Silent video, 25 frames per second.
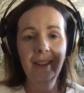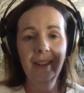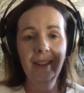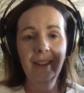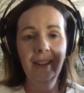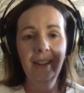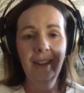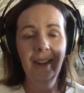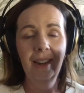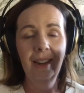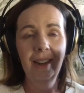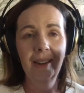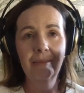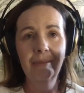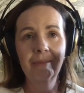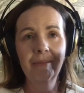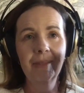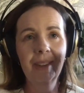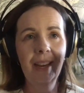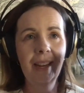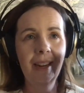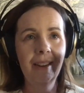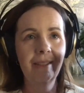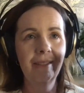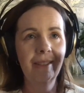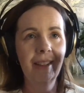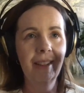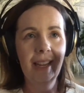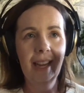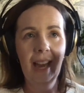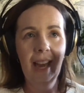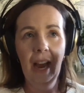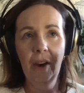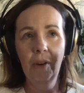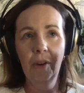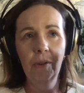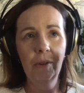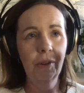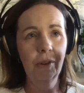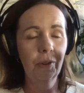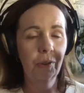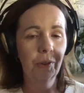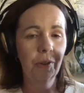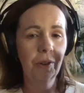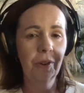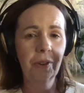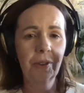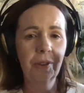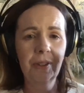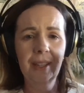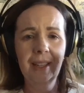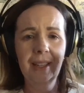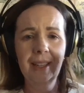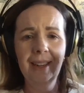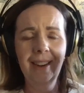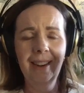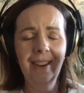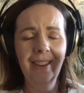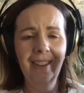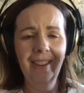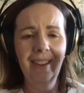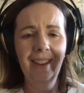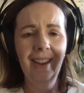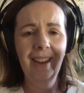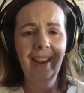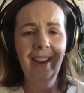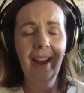kind of like outdoors and all.